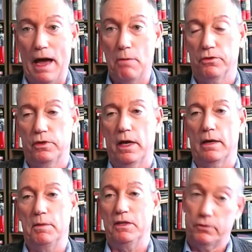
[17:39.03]
That was
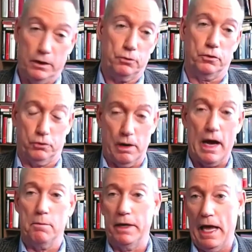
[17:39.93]
it. I mean, 6 was
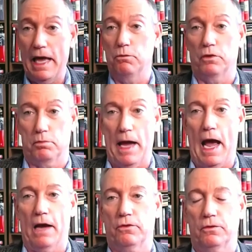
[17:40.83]
crowded, but 8 was
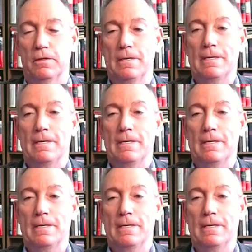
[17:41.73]
max.